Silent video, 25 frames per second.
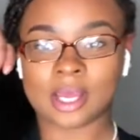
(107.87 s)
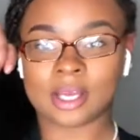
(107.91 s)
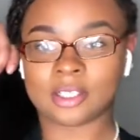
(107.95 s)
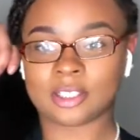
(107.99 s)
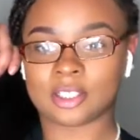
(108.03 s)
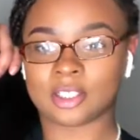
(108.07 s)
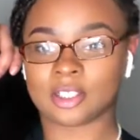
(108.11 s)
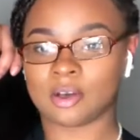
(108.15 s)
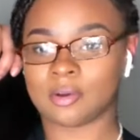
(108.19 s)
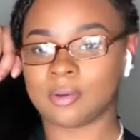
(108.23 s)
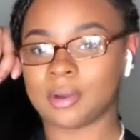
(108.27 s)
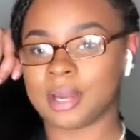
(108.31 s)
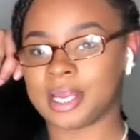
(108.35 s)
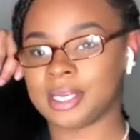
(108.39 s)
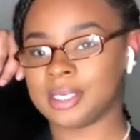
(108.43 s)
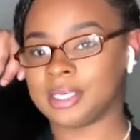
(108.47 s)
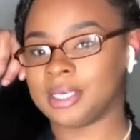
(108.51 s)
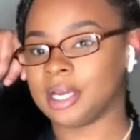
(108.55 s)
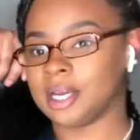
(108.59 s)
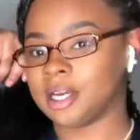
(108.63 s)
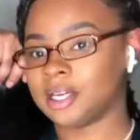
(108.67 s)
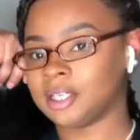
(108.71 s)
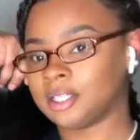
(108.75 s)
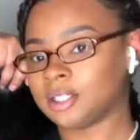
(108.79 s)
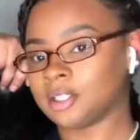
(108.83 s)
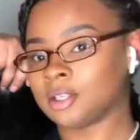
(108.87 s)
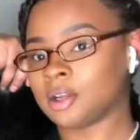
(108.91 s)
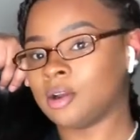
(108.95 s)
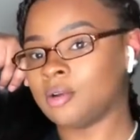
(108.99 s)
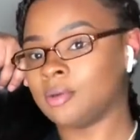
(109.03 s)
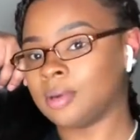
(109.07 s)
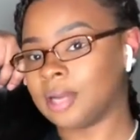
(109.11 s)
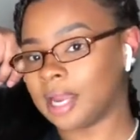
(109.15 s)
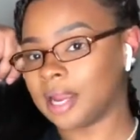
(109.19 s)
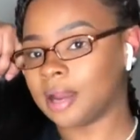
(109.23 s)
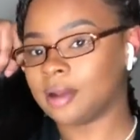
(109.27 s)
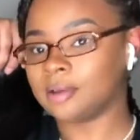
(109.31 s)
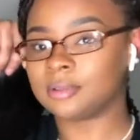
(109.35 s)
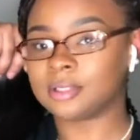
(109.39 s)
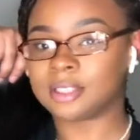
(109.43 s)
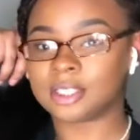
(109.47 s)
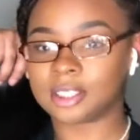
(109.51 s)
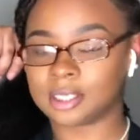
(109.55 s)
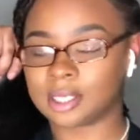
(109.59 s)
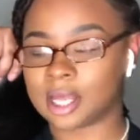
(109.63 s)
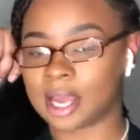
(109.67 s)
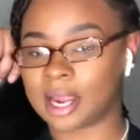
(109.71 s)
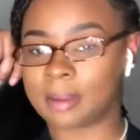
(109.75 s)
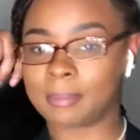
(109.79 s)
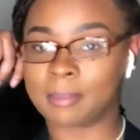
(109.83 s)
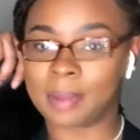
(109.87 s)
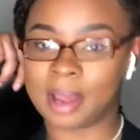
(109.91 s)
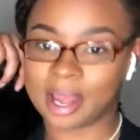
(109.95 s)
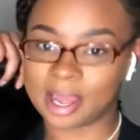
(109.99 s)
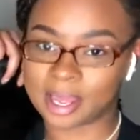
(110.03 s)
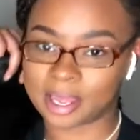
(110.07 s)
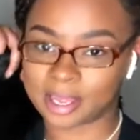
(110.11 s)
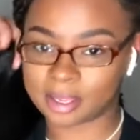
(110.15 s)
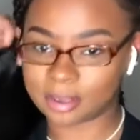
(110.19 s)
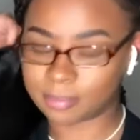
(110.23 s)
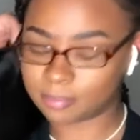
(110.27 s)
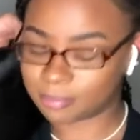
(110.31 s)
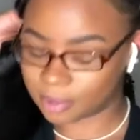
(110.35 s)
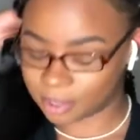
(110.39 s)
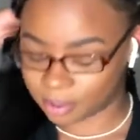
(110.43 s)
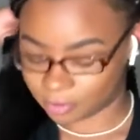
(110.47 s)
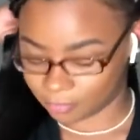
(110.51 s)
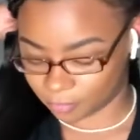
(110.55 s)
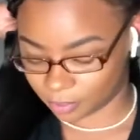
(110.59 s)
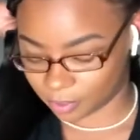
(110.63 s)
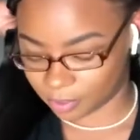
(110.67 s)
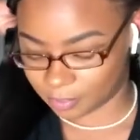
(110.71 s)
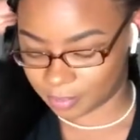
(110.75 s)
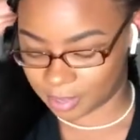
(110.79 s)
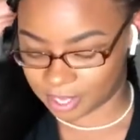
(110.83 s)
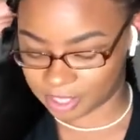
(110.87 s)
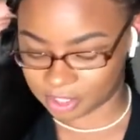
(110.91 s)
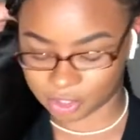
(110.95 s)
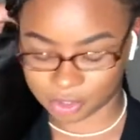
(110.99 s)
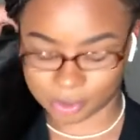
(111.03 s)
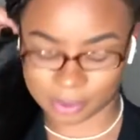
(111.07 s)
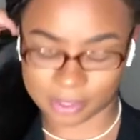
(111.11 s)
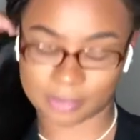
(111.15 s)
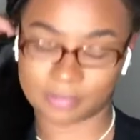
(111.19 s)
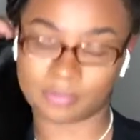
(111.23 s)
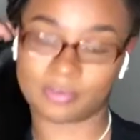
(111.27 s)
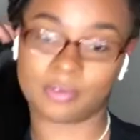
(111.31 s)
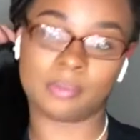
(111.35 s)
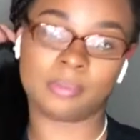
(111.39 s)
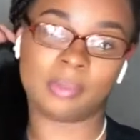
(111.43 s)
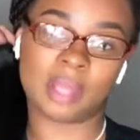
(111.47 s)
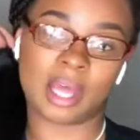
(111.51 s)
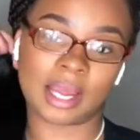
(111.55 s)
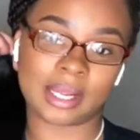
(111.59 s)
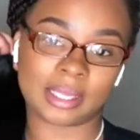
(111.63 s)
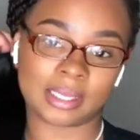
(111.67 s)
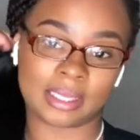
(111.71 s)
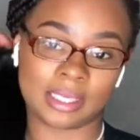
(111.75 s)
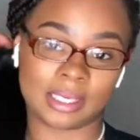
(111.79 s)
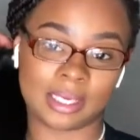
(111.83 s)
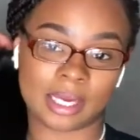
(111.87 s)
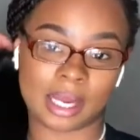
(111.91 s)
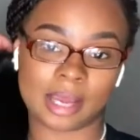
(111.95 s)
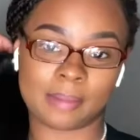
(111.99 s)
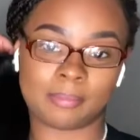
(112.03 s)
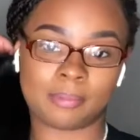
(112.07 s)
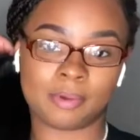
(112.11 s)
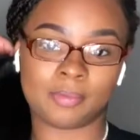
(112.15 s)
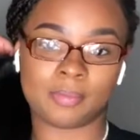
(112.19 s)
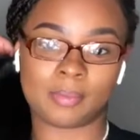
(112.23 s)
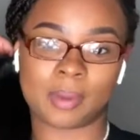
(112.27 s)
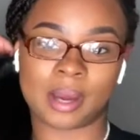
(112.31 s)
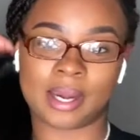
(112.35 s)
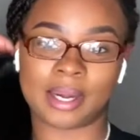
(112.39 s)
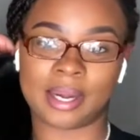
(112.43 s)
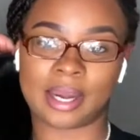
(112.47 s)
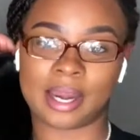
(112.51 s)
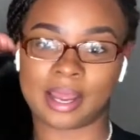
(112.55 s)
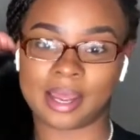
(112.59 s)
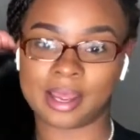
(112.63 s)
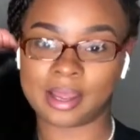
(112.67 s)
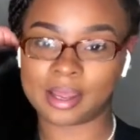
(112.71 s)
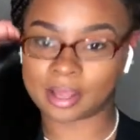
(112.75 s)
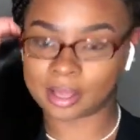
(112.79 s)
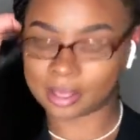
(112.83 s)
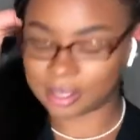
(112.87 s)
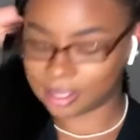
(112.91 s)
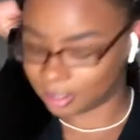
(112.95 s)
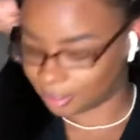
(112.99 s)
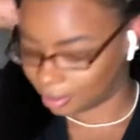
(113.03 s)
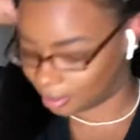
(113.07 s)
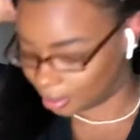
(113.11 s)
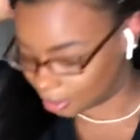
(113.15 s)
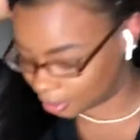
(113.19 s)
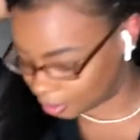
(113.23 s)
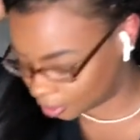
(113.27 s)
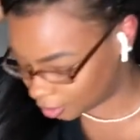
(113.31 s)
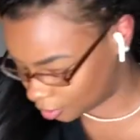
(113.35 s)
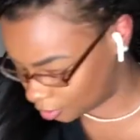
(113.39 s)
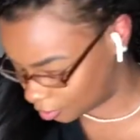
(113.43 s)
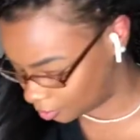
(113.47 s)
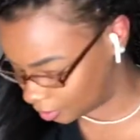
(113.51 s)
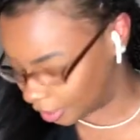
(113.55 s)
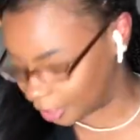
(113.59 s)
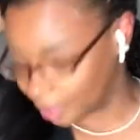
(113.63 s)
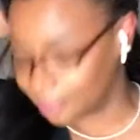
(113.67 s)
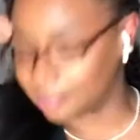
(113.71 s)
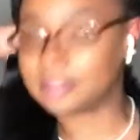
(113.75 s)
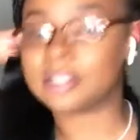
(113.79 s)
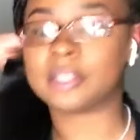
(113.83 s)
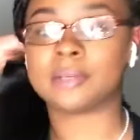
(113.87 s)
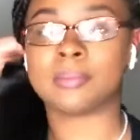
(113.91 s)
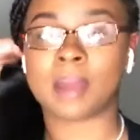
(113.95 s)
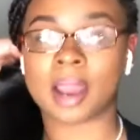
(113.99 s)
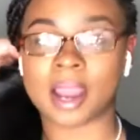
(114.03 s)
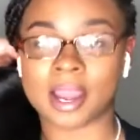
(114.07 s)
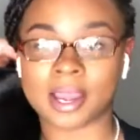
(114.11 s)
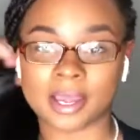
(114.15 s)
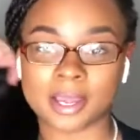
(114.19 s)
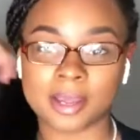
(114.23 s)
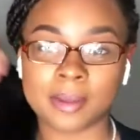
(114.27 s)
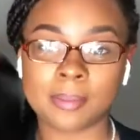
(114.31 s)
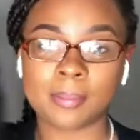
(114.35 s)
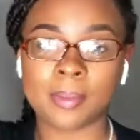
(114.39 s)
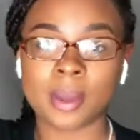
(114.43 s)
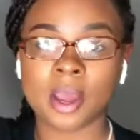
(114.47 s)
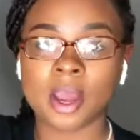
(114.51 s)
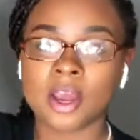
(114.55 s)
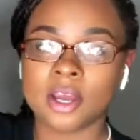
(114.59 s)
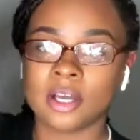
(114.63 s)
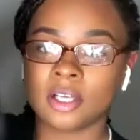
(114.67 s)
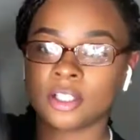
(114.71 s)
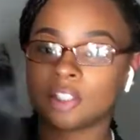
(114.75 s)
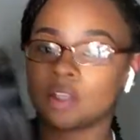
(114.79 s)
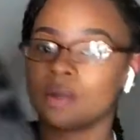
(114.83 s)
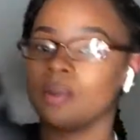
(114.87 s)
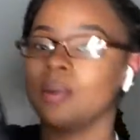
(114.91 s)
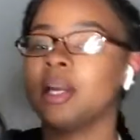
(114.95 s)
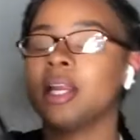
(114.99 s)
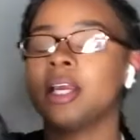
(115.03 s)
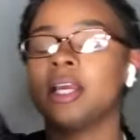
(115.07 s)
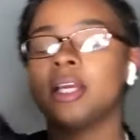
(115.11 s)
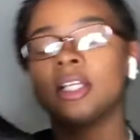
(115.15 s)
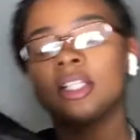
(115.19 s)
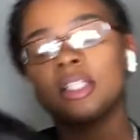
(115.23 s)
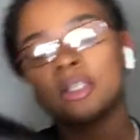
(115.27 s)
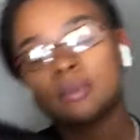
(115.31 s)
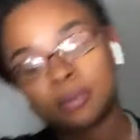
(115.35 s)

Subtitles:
so it does go down to like my hip. If we're measuring from like the nape of my neck, it does go down to my hip. So it is